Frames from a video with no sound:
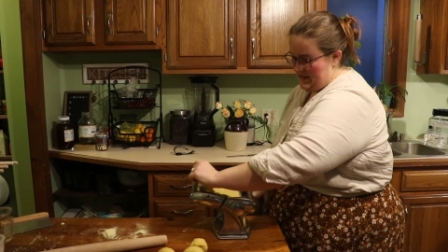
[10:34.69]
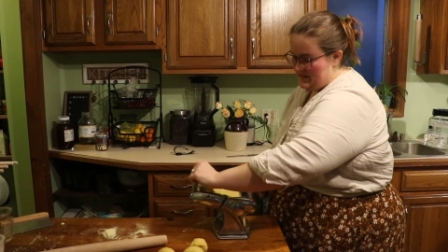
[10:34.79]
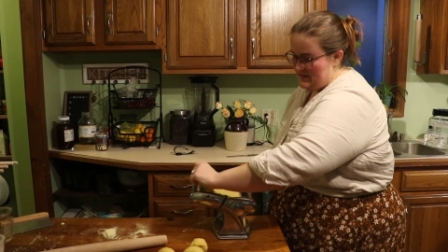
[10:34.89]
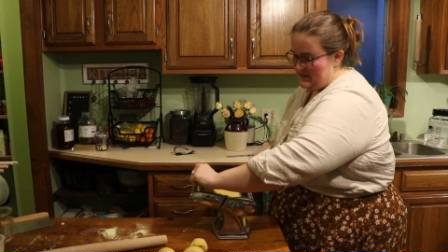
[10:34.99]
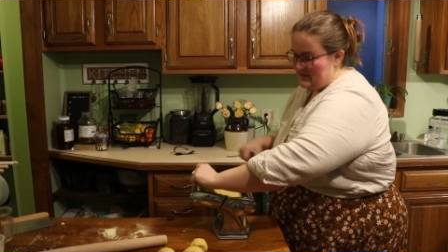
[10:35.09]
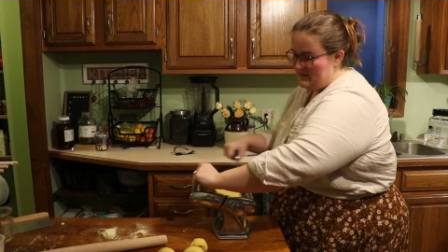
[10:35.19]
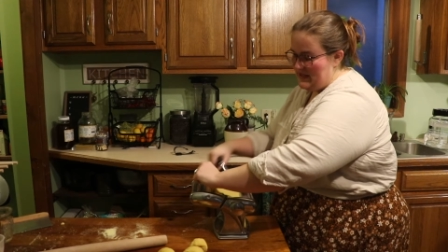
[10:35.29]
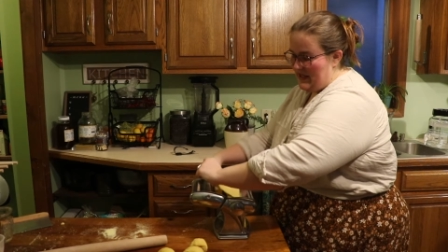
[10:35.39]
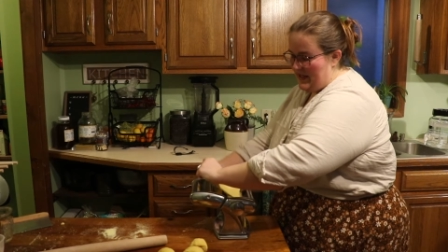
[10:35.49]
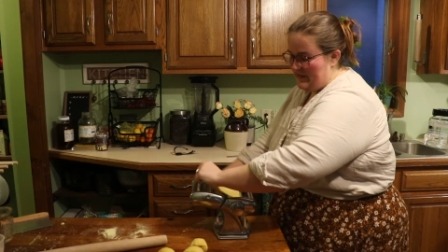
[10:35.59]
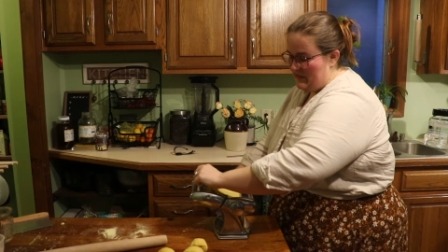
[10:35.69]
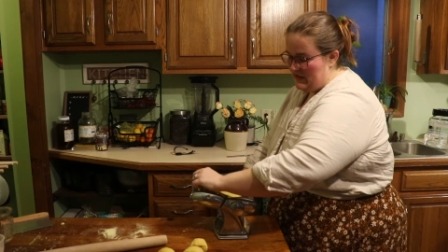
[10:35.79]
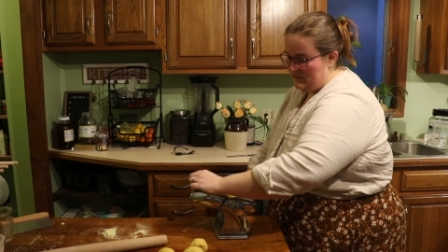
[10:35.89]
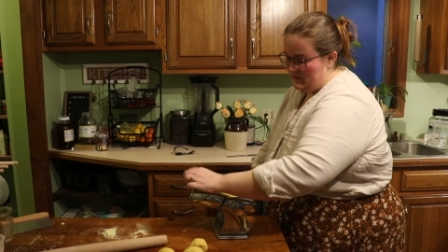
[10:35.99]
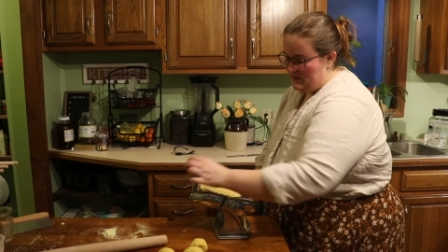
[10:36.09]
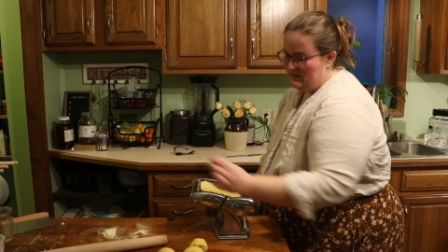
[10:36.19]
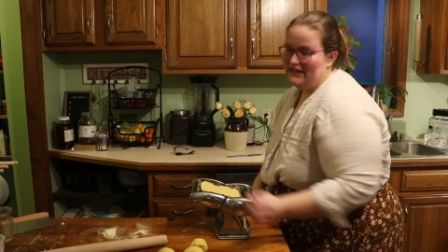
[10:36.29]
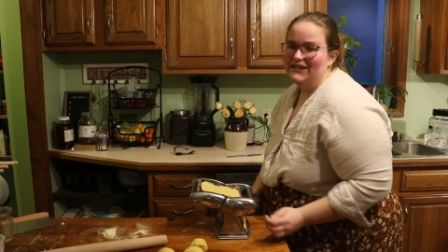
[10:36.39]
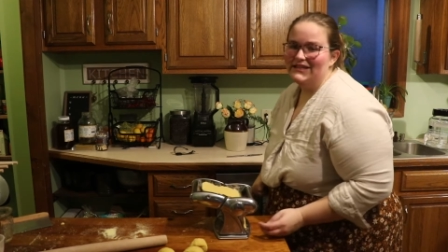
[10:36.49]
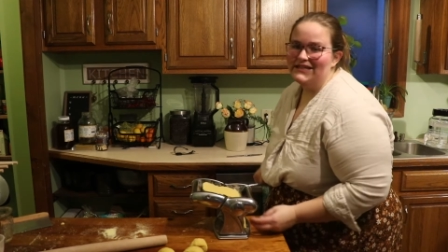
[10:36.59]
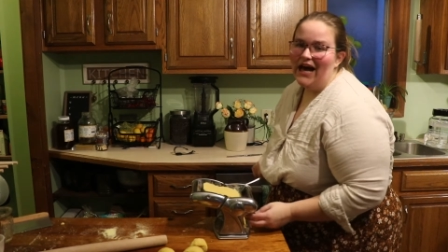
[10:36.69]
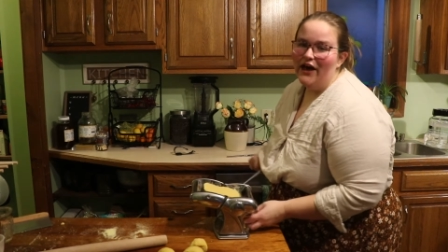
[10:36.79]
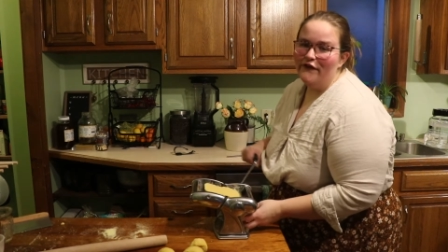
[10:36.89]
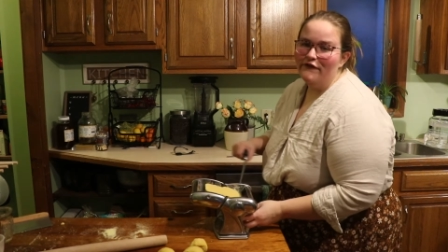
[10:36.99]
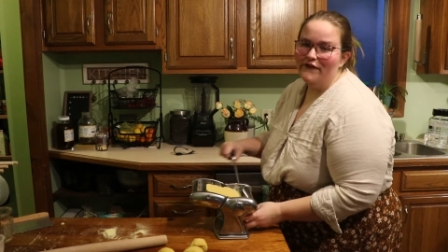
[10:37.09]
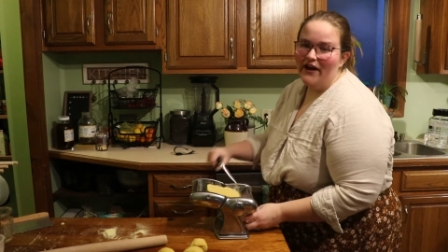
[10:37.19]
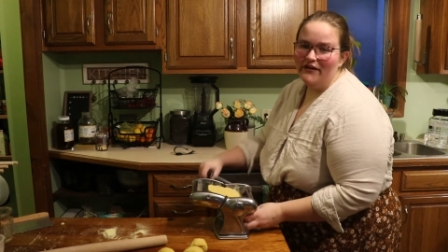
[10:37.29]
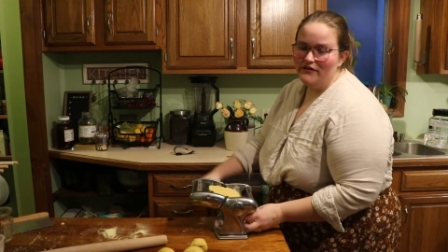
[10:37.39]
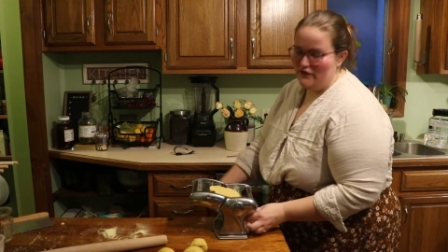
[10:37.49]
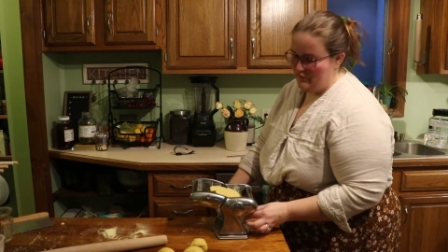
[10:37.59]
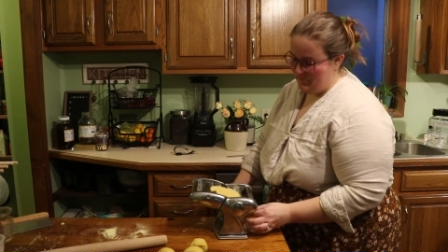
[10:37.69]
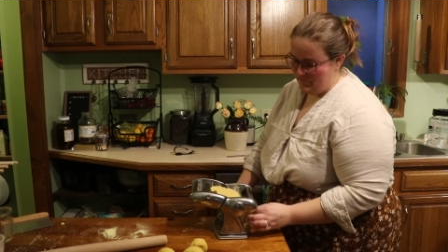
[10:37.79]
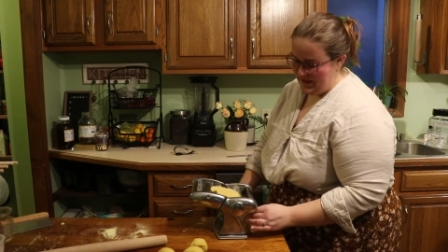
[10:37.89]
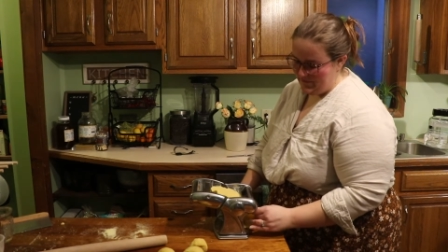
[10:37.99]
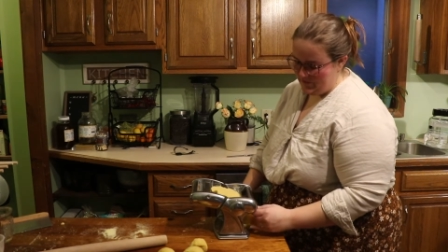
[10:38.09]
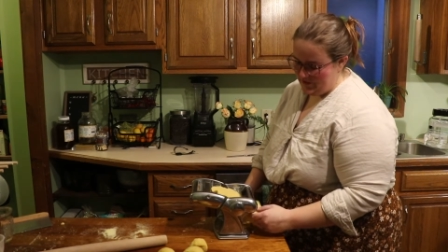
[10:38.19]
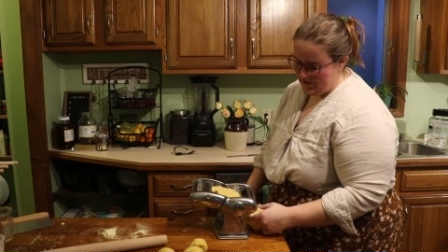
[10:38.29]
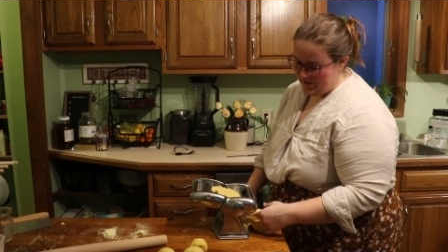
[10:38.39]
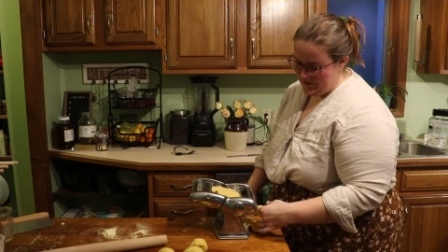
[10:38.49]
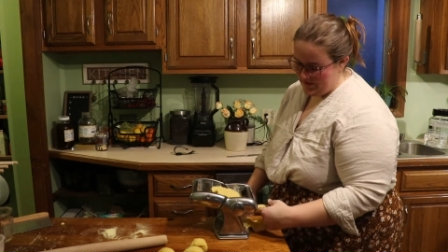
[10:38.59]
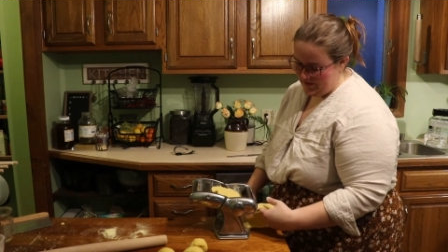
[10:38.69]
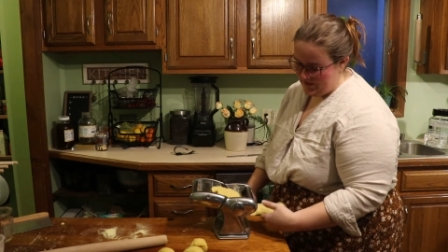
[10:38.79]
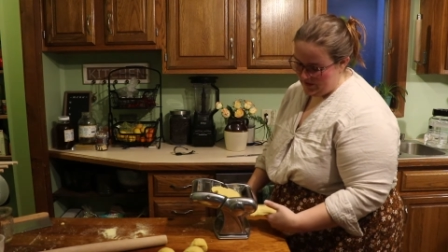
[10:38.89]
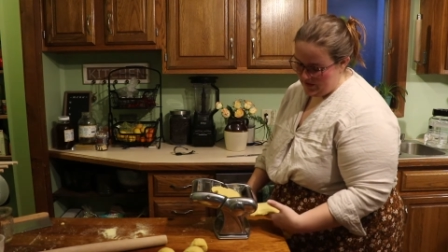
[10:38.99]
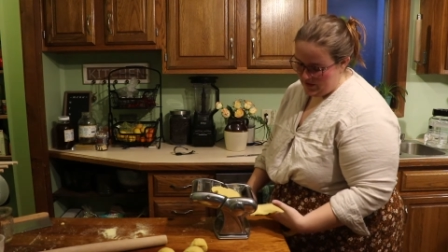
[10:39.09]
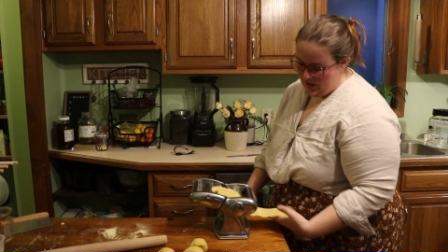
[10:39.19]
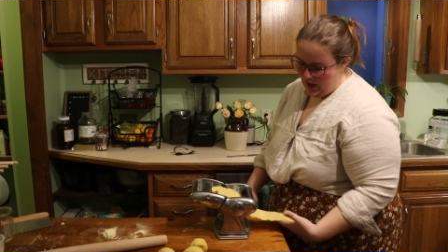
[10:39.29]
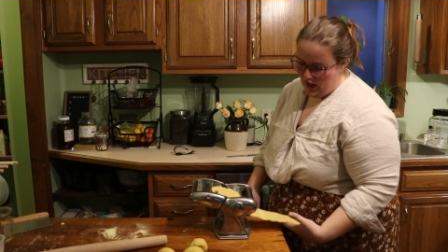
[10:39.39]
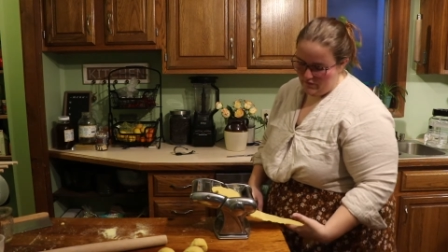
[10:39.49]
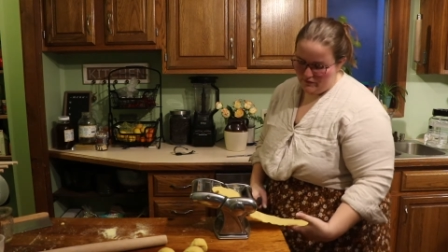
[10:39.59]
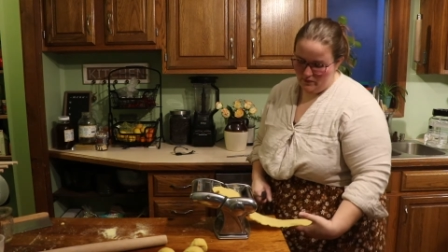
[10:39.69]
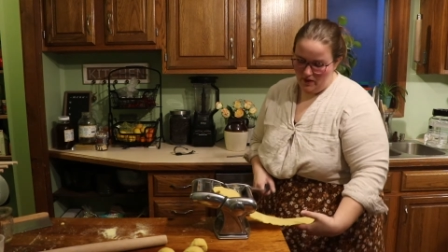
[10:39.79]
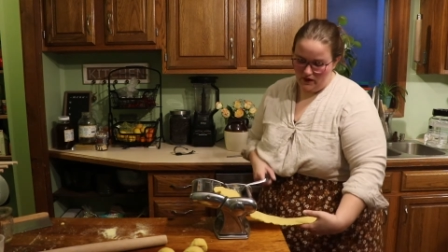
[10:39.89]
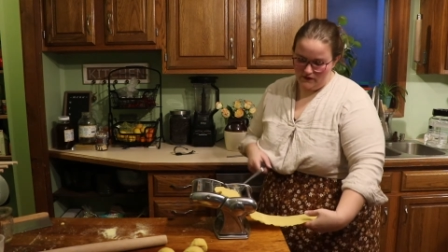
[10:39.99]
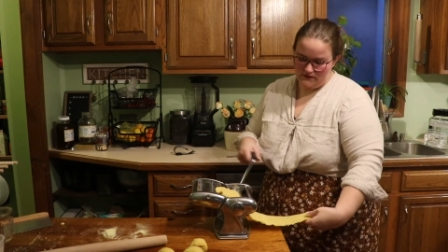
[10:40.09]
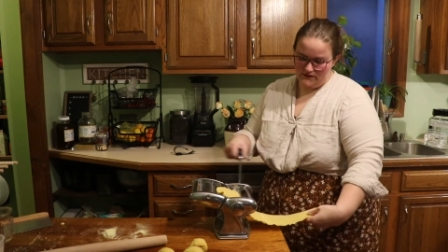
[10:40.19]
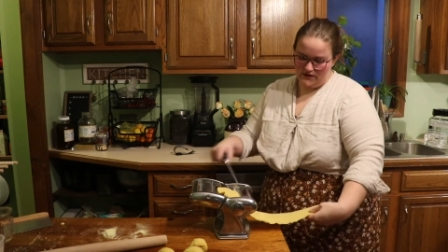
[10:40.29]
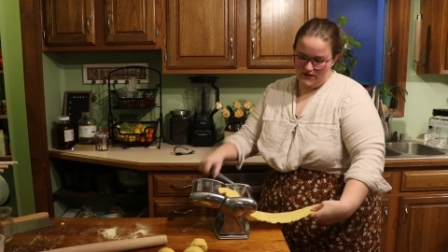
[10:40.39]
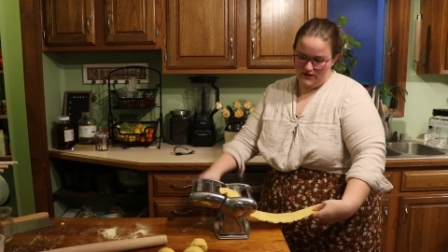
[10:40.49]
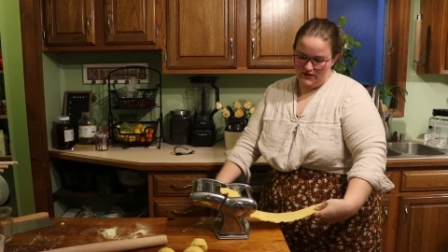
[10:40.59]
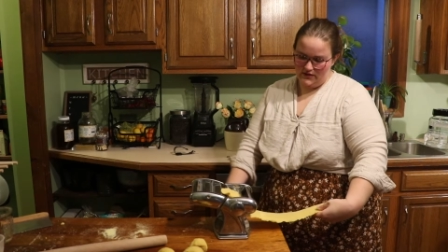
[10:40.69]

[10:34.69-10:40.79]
It's not something I love, but it really does not affect the flavor of the pasta